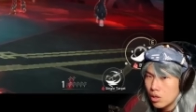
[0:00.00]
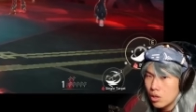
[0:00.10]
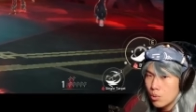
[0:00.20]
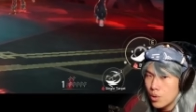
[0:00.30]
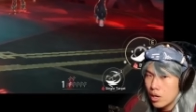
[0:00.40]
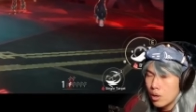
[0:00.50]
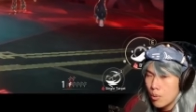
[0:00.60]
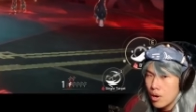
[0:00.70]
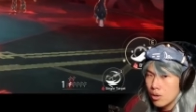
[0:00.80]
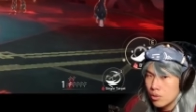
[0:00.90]
We are,
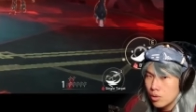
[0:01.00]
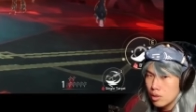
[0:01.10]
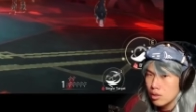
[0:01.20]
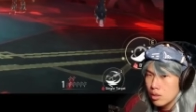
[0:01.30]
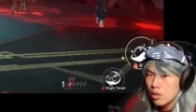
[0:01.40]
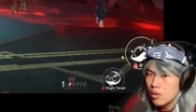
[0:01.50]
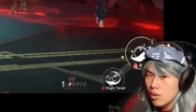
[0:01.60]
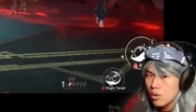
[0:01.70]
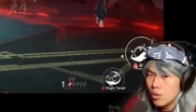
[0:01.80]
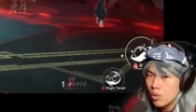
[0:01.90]
we are cooking.
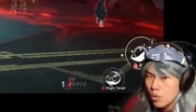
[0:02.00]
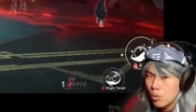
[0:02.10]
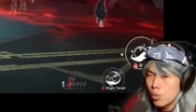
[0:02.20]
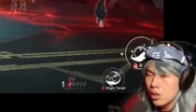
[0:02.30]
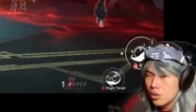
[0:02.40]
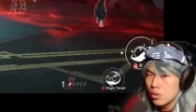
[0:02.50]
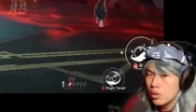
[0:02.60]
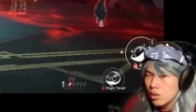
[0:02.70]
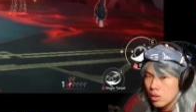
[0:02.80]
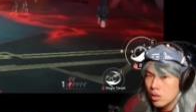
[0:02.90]
We are
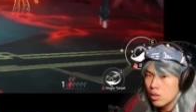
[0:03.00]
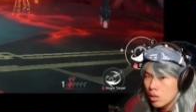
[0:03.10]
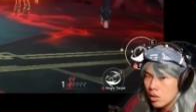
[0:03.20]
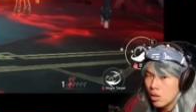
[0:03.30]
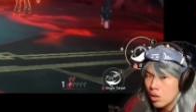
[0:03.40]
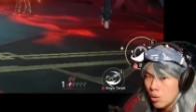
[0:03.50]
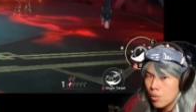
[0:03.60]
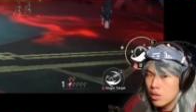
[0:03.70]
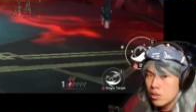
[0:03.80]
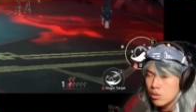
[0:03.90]
cooking. We
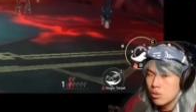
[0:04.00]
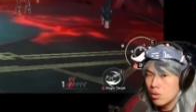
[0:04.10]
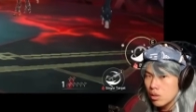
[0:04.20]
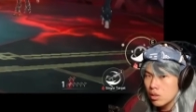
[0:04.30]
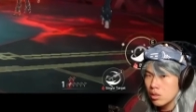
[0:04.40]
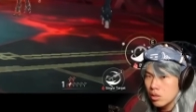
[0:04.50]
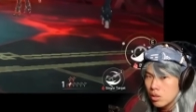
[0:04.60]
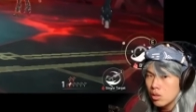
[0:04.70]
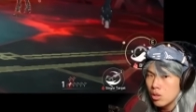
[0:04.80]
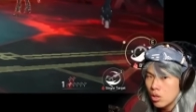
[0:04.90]
are still cooking.
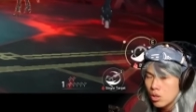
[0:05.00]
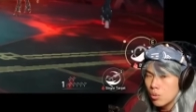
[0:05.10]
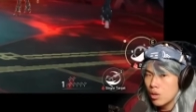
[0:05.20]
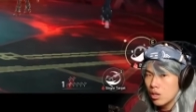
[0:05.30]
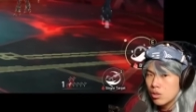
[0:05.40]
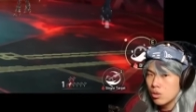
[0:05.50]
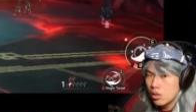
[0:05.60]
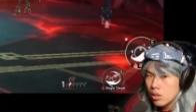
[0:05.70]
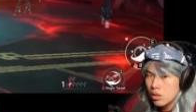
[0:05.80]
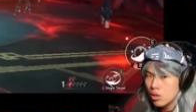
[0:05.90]
We are
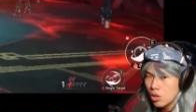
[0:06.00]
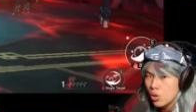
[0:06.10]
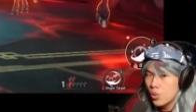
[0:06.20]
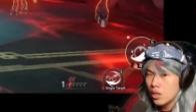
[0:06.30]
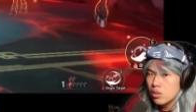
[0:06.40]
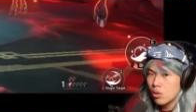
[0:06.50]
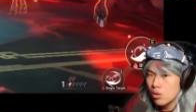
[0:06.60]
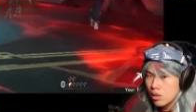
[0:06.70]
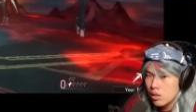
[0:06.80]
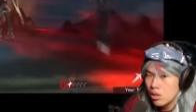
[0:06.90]
cooking. We are stalling.